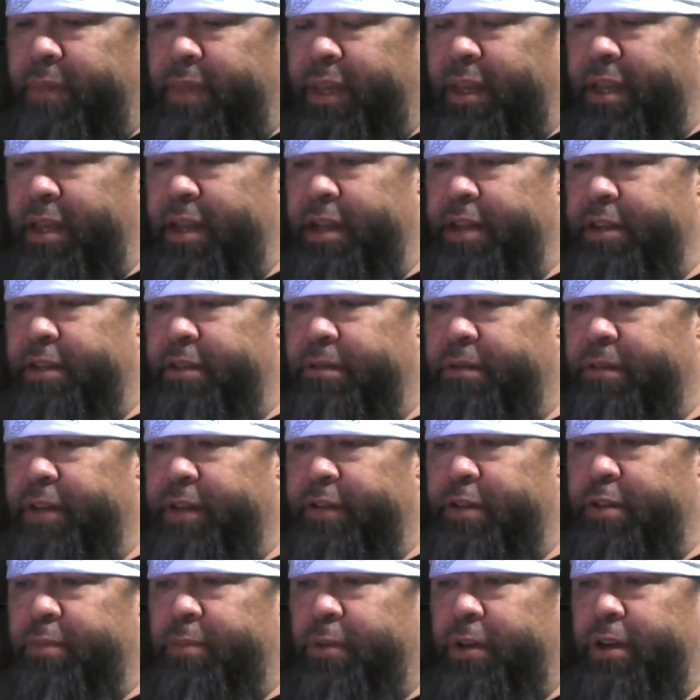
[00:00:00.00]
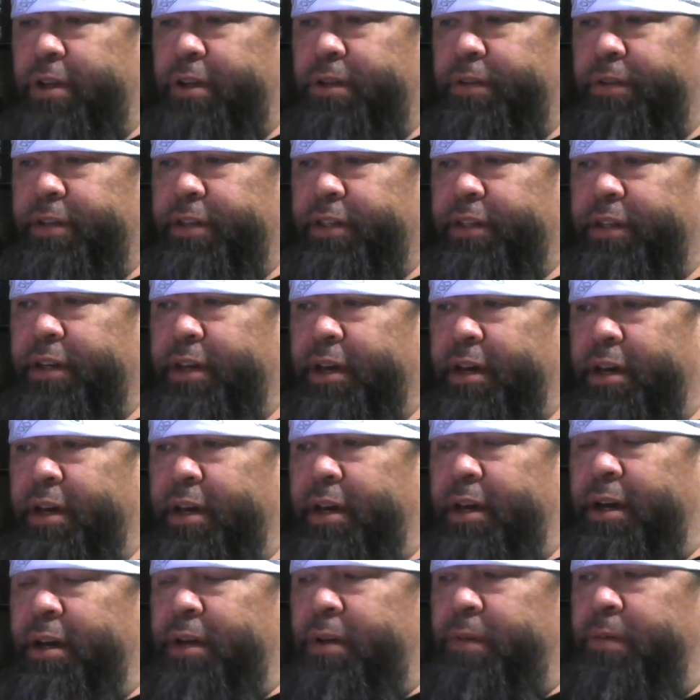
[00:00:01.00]
And so David's put into this
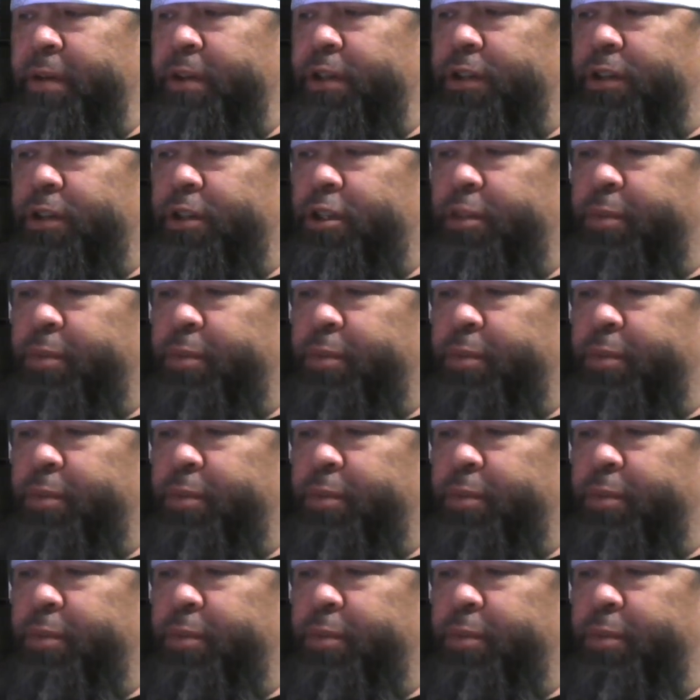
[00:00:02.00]
research